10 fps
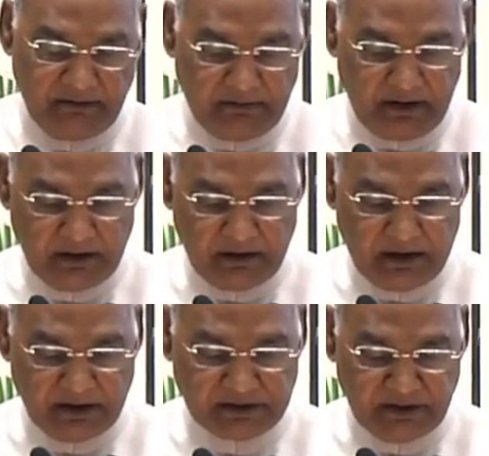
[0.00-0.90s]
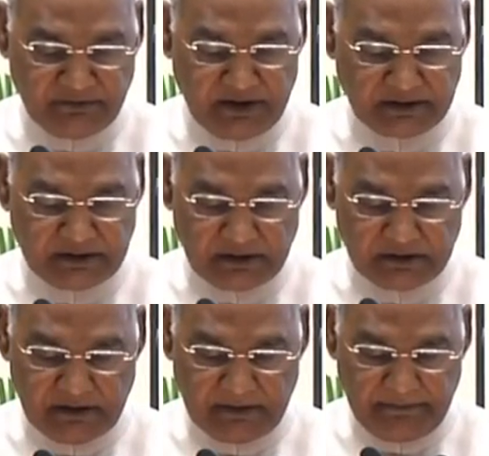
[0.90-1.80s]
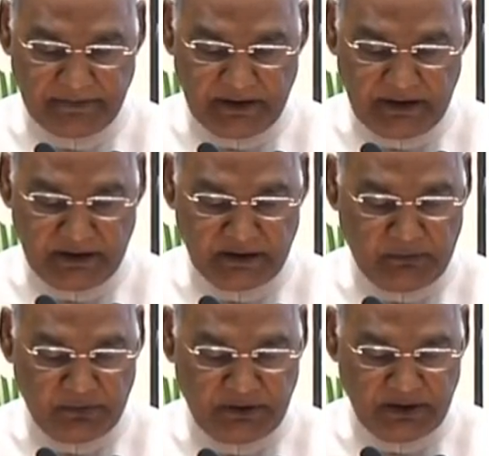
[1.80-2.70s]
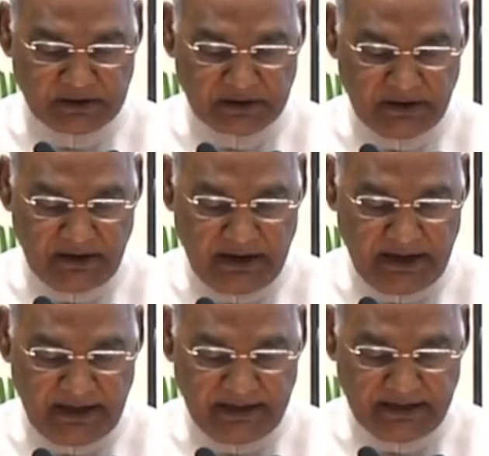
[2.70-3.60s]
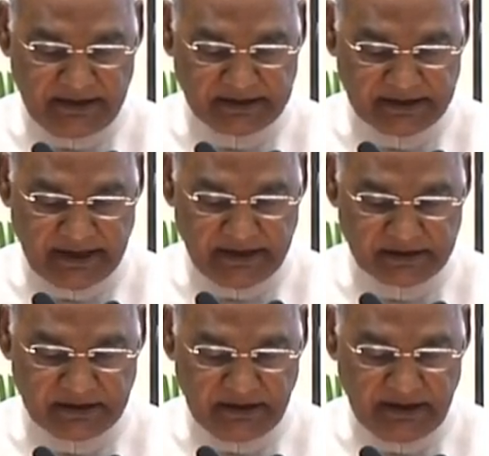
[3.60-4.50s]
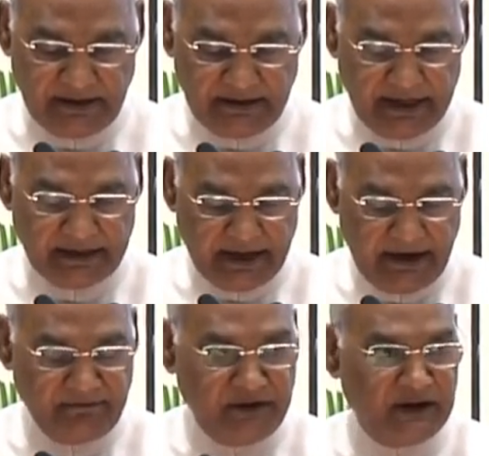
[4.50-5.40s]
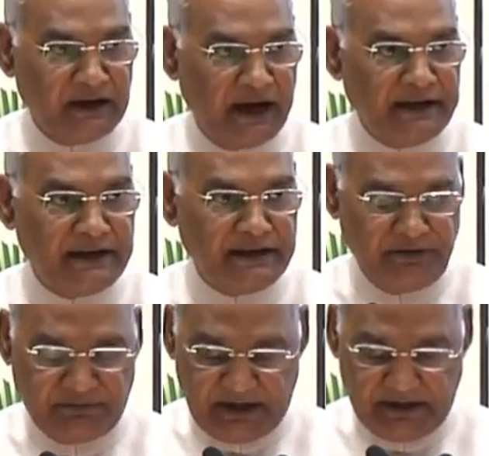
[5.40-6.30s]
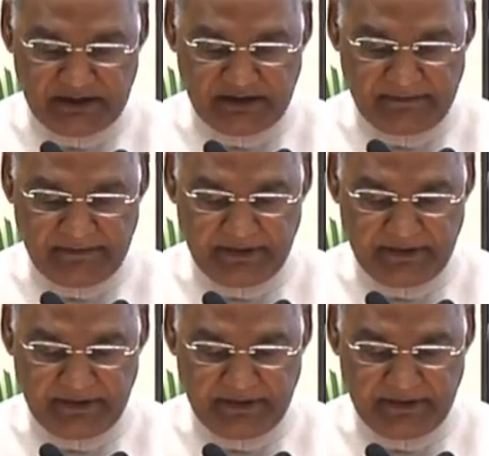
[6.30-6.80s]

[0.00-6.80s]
world-class infrastructure in the Buddhist heritage sites that have been identified.